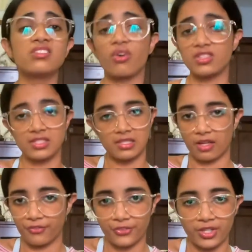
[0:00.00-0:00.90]
honestly
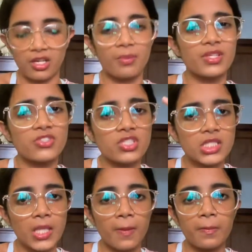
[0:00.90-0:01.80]
loved Kriya, but there was just
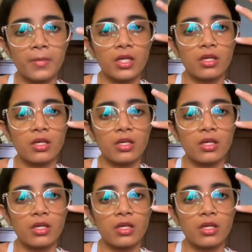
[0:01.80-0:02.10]
some.